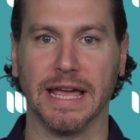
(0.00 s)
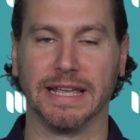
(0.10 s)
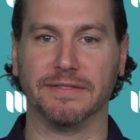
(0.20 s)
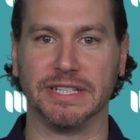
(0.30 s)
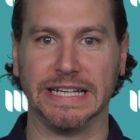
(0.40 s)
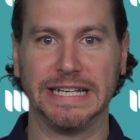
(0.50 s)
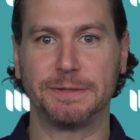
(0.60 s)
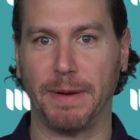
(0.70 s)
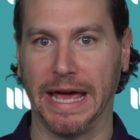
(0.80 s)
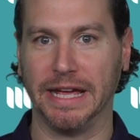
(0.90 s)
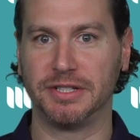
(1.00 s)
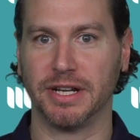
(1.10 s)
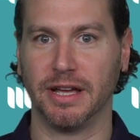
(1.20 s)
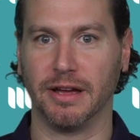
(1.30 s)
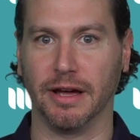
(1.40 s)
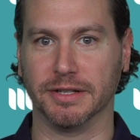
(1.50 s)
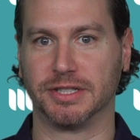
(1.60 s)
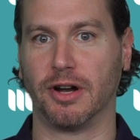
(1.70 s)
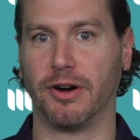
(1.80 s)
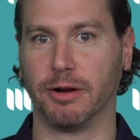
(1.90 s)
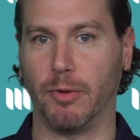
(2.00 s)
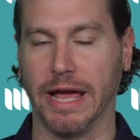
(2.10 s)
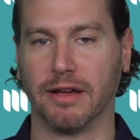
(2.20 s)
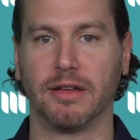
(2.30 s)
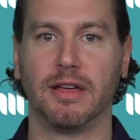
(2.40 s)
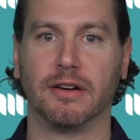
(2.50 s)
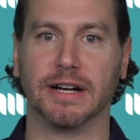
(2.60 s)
and gives each page a starting rank.